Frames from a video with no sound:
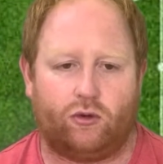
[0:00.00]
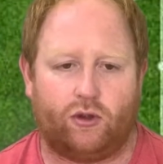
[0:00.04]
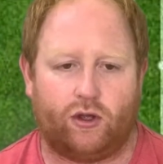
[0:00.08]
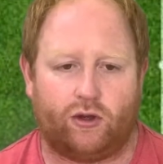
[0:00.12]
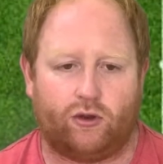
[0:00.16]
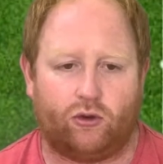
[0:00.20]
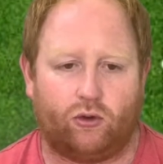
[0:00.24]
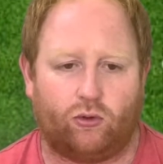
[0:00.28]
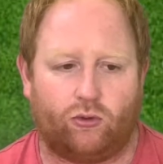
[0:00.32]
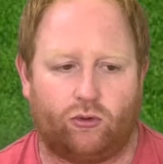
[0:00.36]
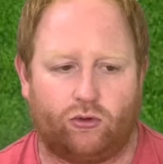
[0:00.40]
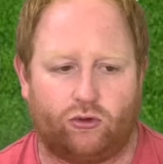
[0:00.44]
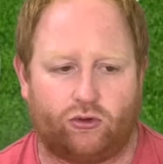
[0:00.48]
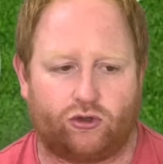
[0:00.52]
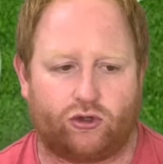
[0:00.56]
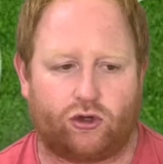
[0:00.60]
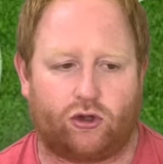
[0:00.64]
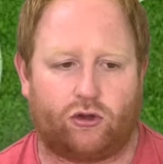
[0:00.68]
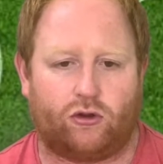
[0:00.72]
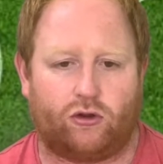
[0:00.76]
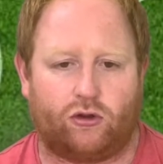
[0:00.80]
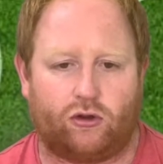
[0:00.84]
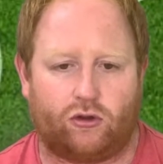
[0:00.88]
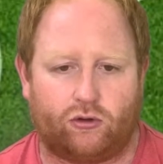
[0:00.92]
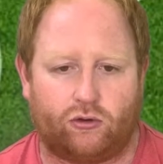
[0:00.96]
I know there's
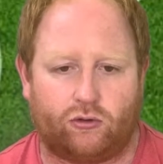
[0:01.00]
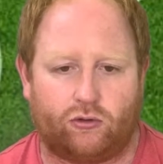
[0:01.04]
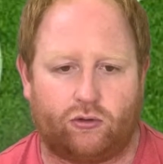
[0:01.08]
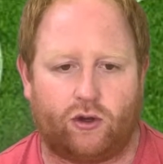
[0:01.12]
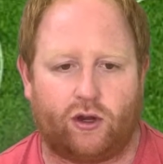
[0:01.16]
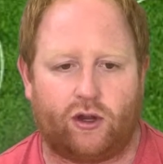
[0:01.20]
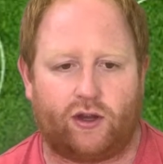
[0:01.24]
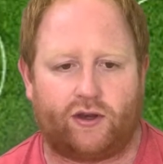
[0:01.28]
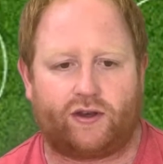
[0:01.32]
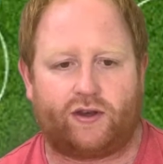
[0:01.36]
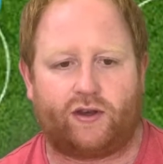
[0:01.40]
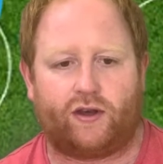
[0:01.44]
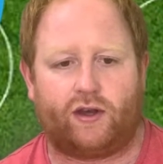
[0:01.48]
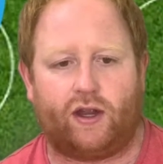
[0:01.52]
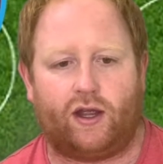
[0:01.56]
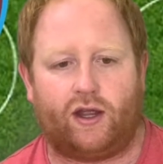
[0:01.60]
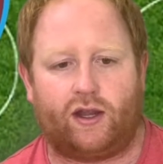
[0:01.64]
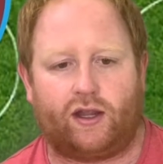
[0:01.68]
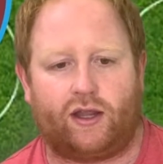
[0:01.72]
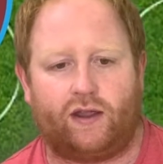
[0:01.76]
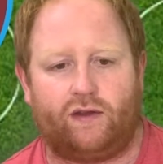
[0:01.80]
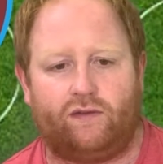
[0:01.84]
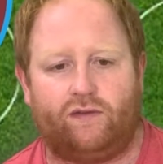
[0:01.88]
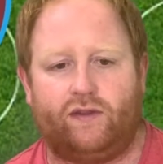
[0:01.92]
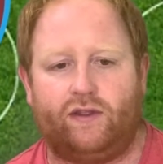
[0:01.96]
other
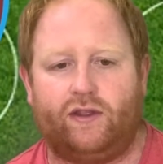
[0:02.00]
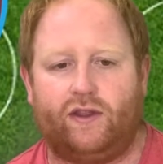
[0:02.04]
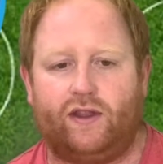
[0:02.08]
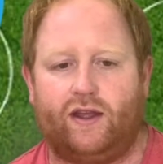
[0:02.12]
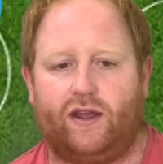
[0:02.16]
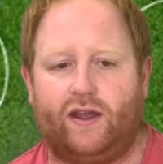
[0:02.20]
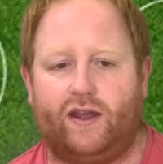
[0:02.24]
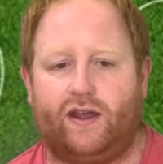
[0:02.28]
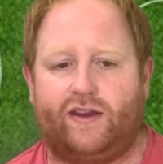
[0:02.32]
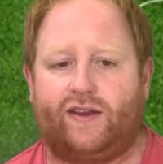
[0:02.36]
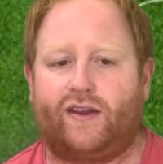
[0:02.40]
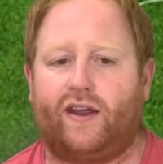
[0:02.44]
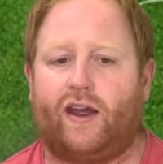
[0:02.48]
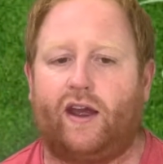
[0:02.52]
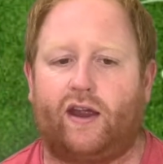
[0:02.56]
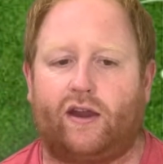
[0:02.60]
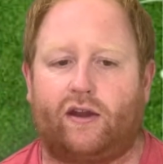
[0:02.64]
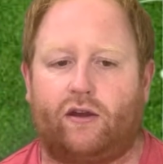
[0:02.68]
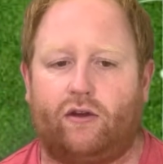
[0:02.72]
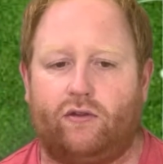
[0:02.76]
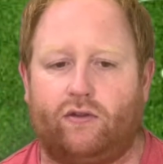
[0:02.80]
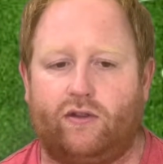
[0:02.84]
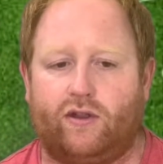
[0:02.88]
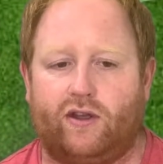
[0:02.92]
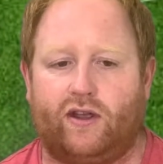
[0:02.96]
giving the
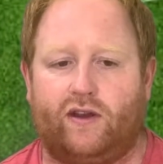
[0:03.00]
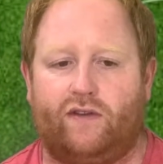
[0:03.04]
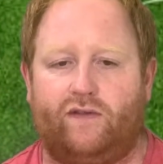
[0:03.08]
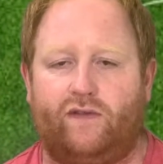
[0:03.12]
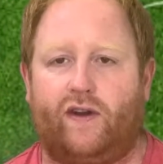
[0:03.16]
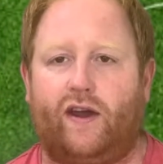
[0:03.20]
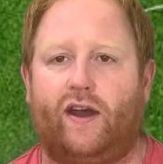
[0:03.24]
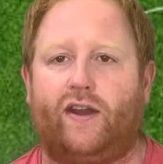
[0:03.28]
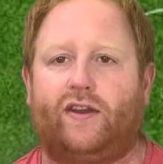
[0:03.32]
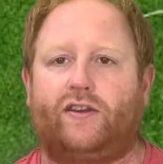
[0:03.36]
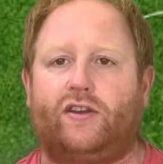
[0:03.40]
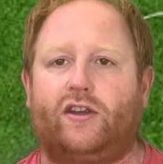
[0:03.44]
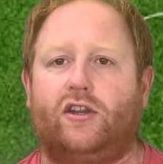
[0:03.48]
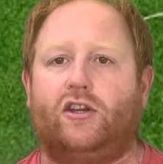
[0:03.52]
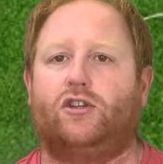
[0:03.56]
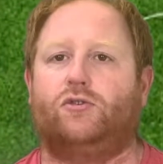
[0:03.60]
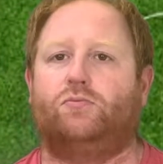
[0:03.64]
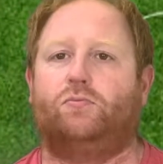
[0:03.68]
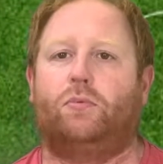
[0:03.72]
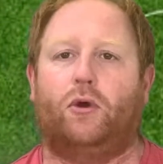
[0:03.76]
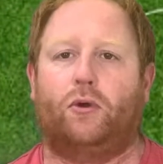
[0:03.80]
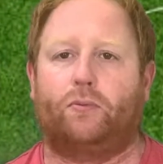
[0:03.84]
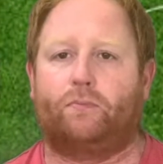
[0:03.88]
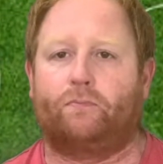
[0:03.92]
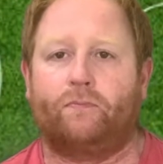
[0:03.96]
attacker the advantage,
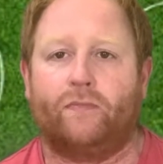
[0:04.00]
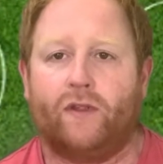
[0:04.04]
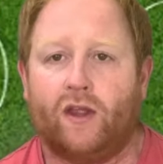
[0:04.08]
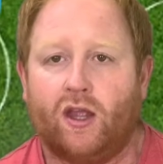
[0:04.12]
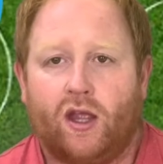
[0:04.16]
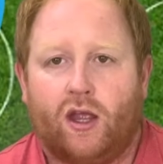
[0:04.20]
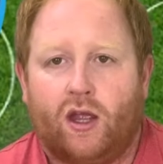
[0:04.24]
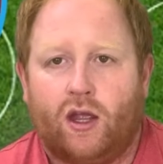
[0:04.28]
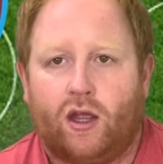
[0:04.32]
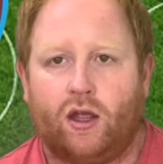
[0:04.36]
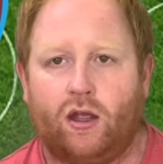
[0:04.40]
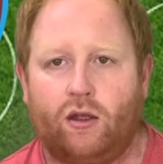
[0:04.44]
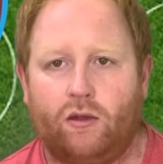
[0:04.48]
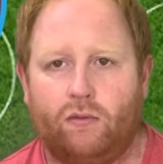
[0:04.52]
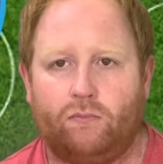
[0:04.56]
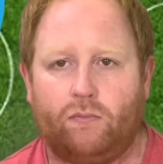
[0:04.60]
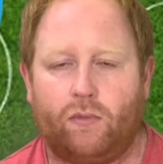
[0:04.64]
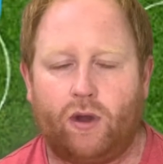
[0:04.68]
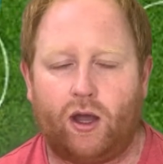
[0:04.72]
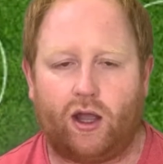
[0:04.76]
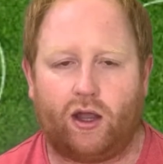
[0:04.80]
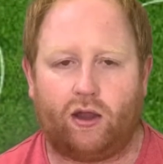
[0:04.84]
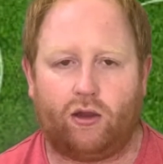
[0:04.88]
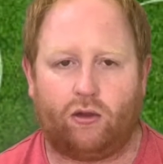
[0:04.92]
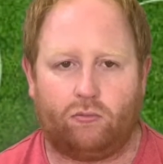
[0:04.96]
but
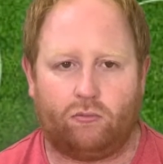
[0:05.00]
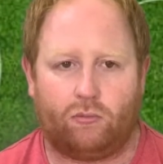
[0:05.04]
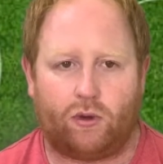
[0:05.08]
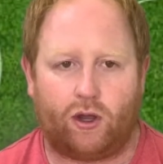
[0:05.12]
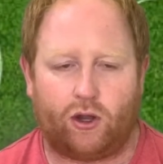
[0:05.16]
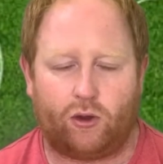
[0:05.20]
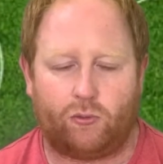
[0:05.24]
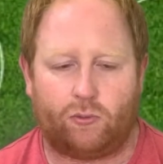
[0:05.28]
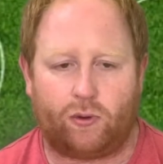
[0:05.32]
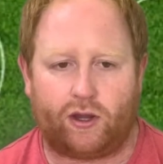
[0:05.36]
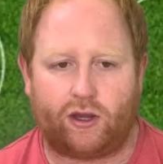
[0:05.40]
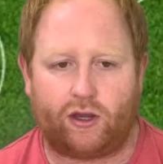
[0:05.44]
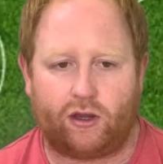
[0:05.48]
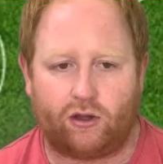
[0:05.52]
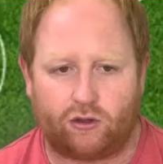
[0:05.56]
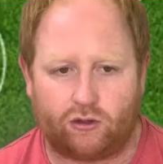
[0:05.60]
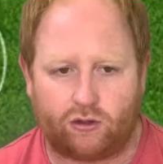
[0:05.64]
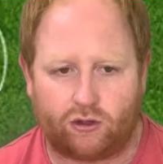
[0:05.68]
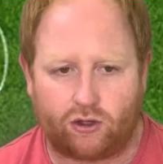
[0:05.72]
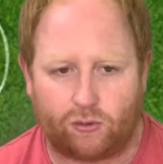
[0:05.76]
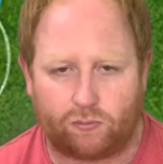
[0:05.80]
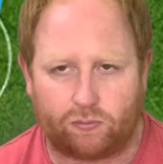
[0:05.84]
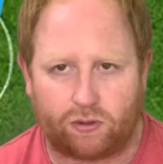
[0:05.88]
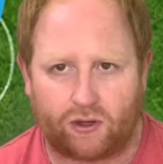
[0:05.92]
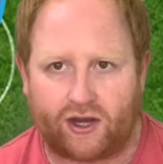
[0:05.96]
my opinion,
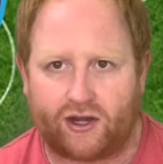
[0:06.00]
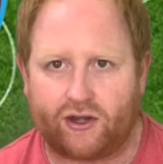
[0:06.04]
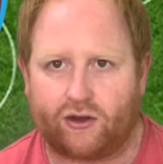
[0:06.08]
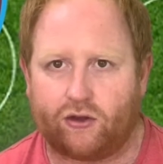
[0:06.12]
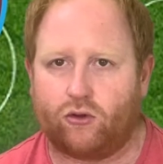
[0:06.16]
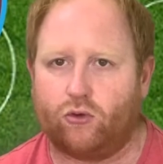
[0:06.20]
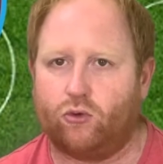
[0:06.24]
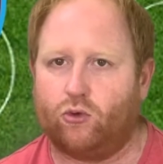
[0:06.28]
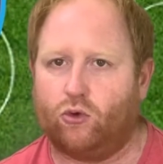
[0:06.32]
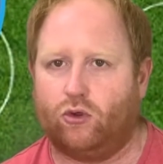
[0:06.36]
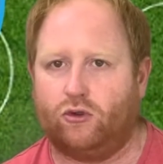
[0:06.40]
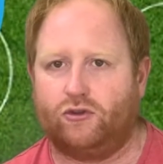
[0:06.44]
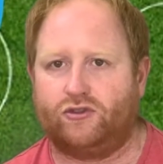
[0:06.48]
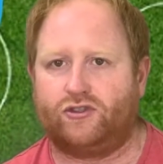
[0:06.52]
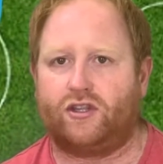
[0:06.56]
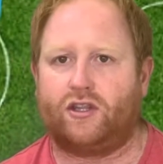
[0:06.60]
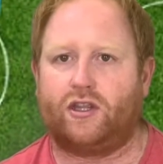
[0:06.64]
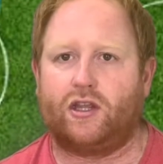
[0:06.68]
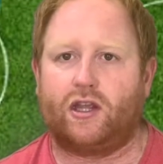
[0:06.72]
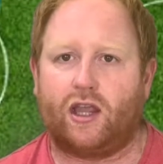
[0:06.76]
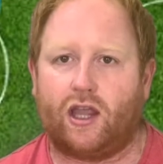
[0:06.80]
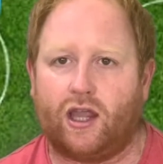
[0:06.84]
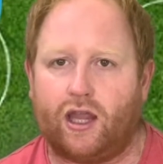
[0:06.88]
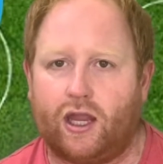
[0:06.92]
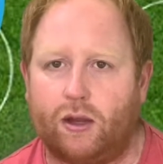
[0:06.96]
you play to the rules of
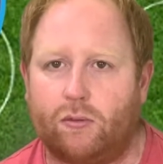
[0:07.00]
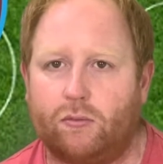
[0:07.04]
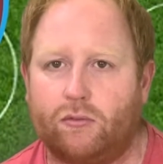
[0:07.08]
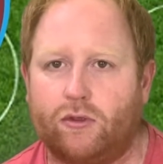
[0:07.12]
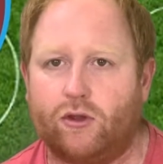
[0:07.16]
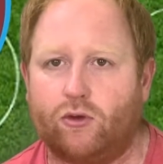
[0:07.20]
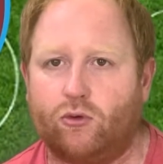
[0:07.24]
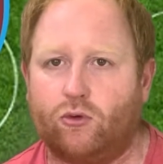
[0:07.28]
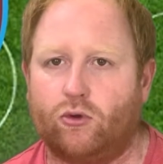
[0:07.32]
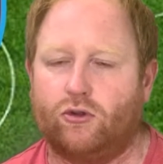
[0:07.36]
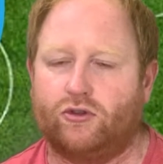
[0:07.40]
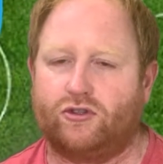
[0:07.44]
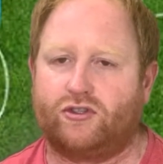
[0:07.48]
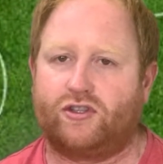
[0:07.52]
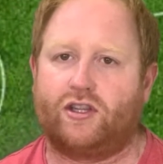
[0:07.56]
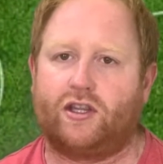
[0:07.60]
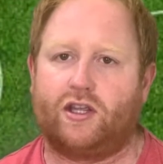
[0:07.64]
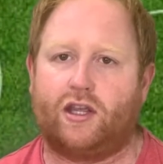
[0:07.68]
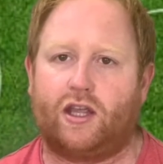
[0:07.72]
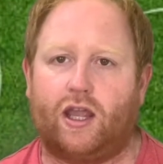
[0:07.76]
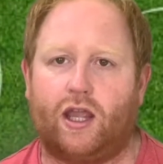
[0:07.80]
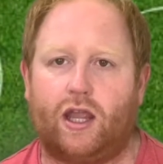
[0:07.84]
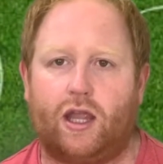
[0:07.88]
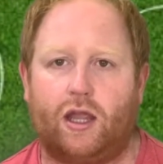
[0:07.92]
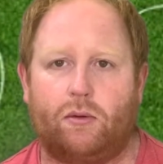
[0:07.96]
the game, and the rules of the
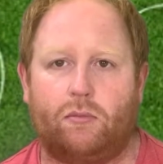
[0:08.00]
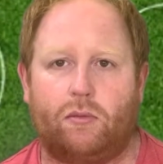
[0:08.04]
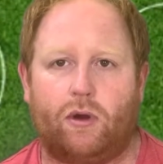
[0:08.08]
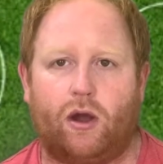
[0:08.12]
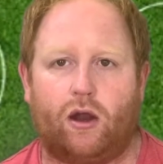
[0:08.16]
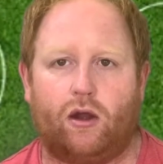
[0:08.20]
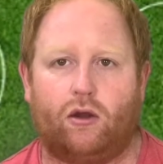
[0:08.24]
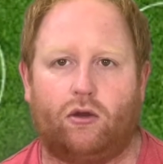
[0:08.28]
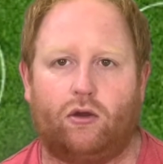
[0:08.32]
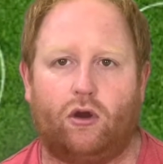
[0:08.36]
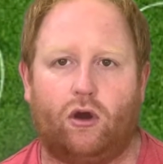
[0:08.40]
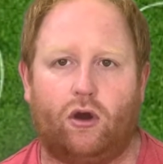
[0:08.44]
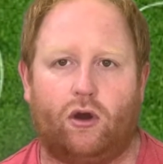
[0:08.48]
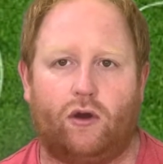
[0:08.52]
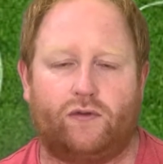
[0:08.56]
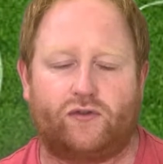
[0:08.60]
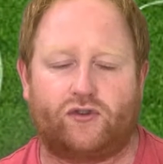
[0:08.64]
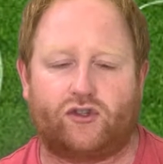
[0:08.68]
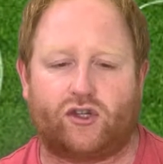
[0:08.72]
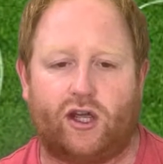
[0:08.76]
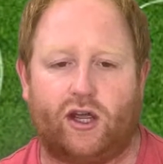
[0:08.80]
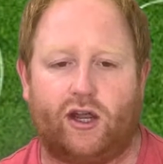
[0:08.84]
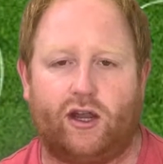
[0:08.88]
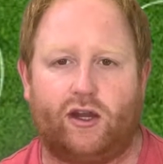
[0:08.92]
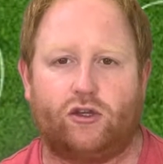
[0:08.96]
game are
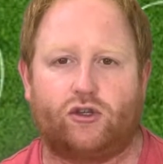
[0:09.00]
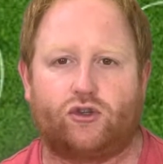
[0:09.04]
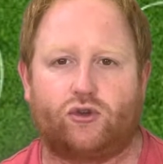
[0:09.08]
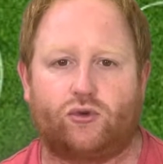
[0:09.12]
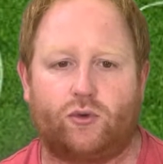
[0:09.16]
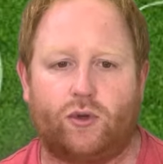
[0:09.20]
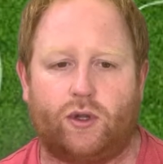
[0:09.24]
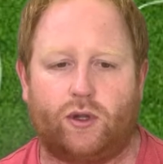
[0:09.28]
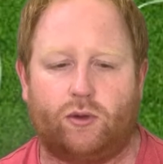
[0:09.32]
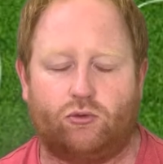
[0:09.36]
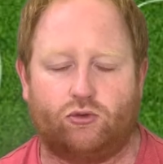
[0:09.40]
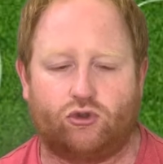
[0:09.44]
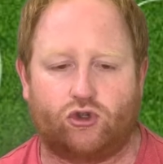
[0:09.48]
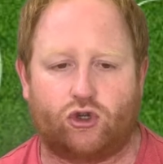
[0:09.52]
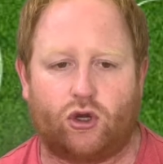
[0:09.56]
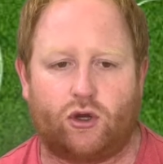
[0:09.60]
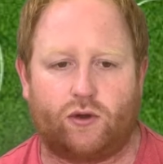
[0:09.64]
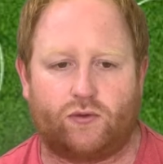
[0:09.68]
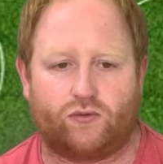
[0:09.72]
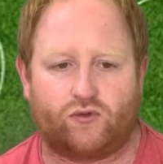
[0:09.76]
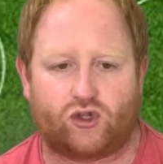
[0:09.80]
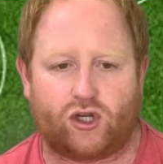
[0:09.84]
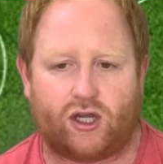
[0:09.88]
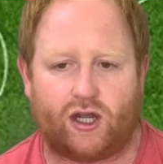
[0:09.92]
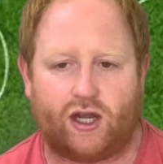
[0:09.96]
offside. So he was
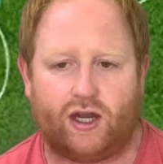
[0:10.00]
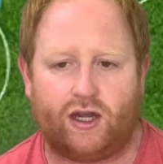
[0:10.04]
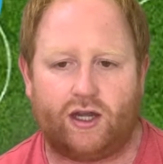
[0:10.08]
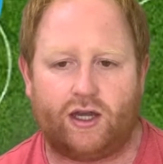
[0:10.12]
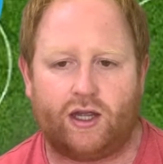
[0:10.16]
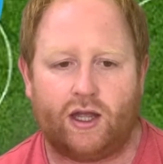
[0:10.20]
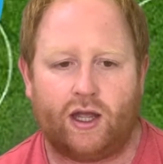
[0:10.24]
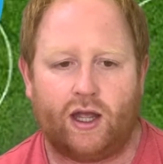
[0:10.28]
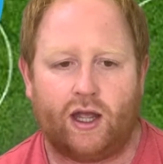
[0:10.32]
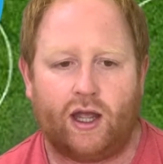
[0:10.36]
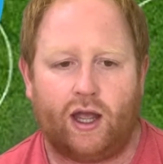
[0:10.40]
offside.